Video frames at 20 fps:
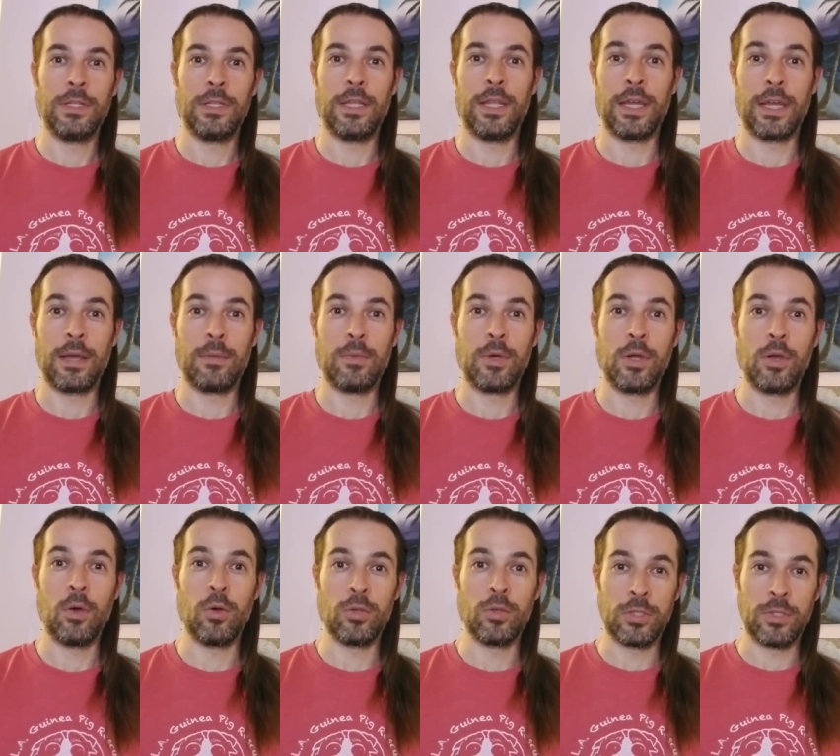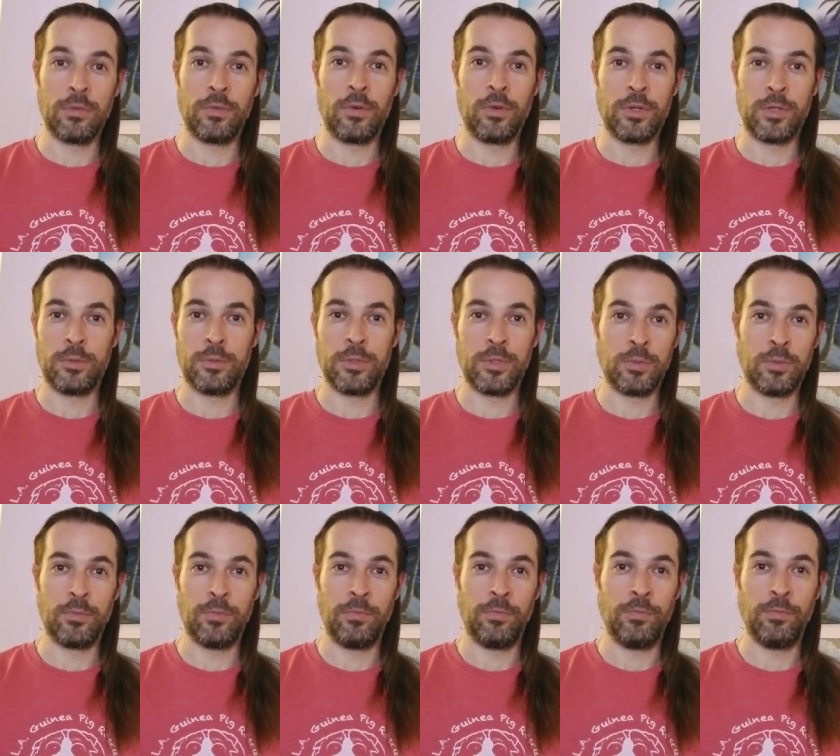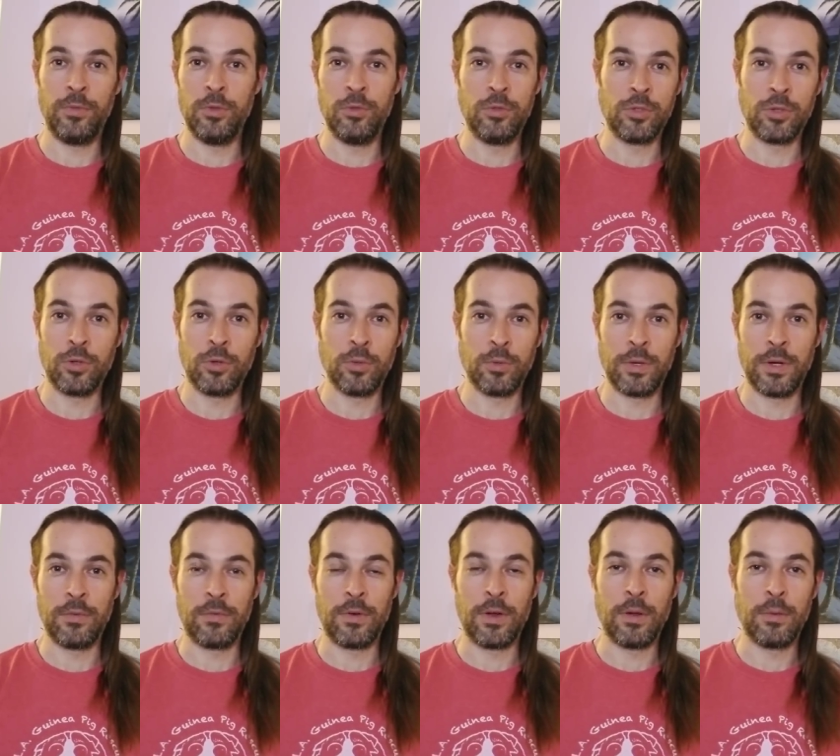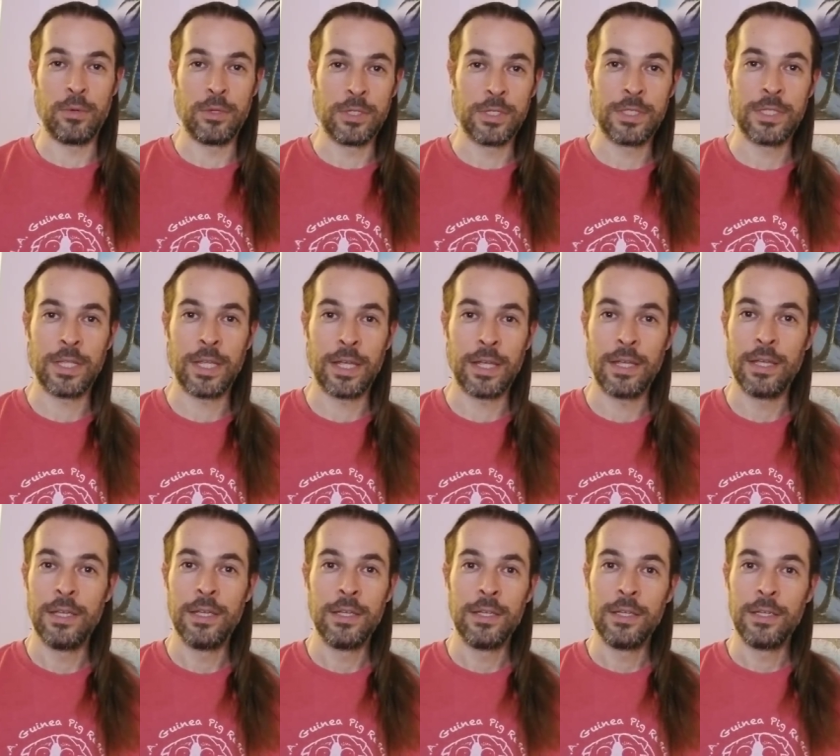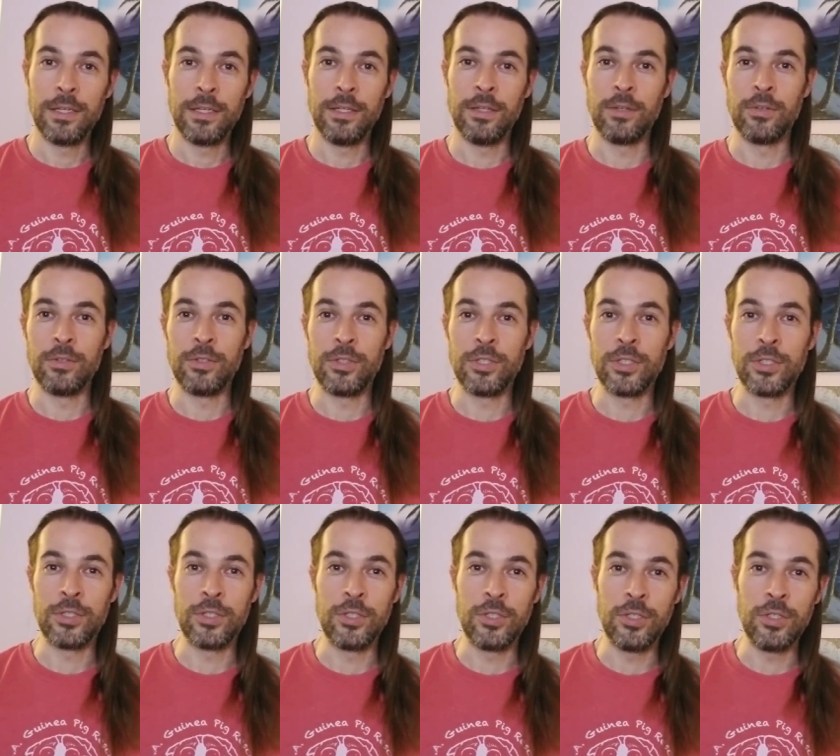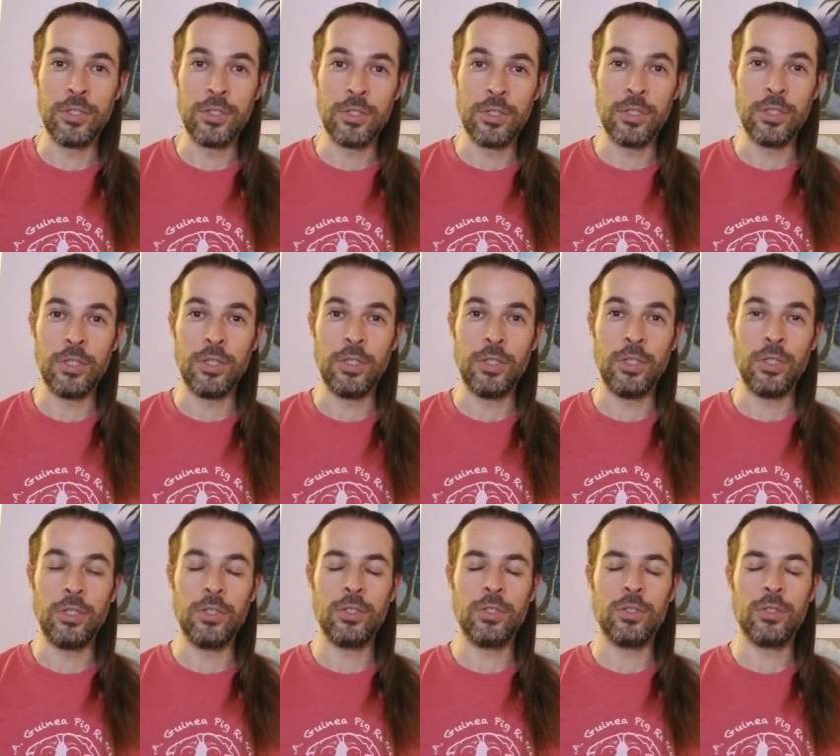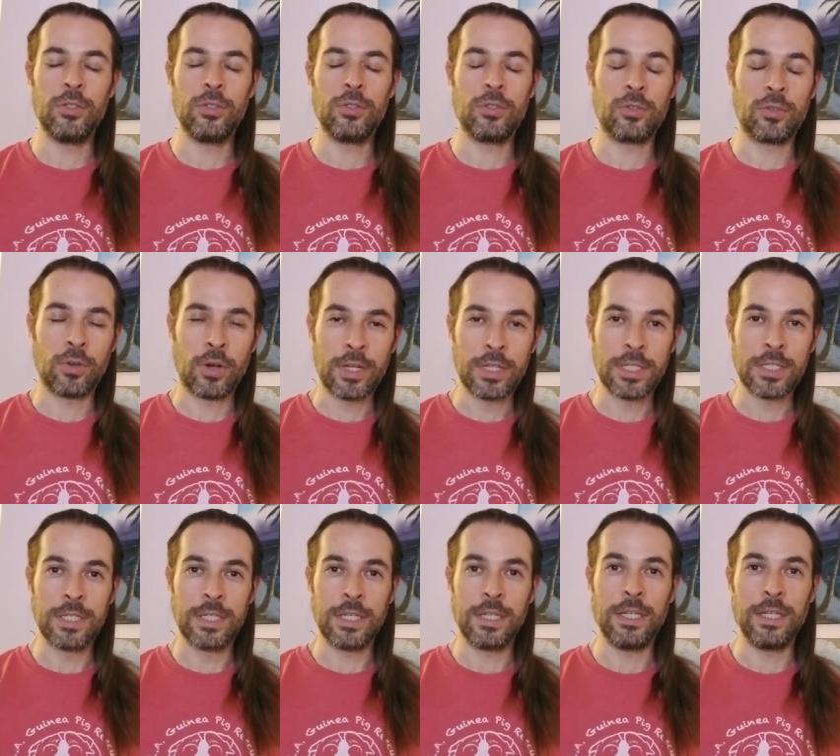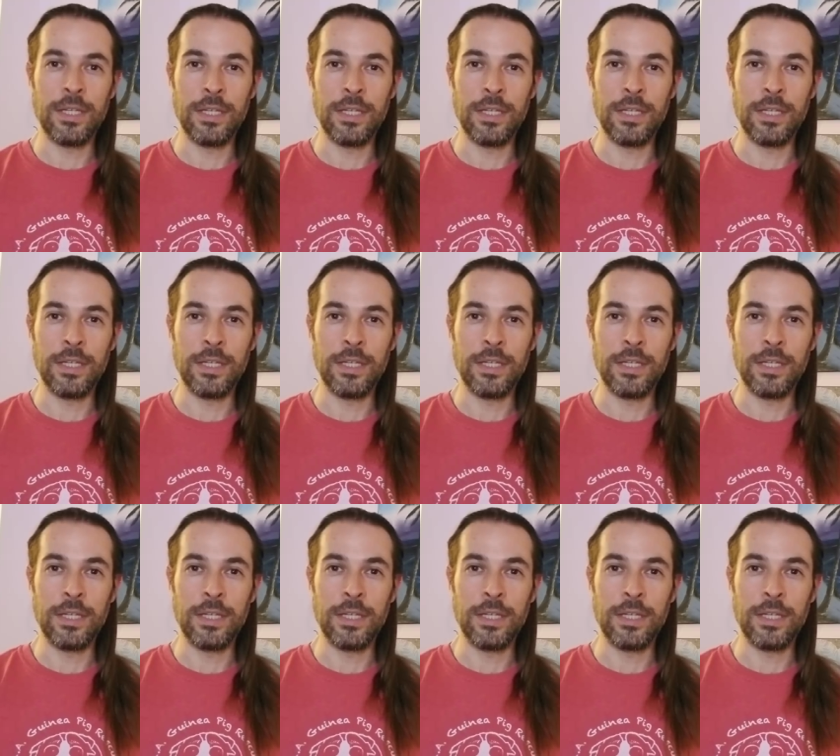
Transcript: like I'm a ghost of Christmas future or whatever, I would just say, you know, just trust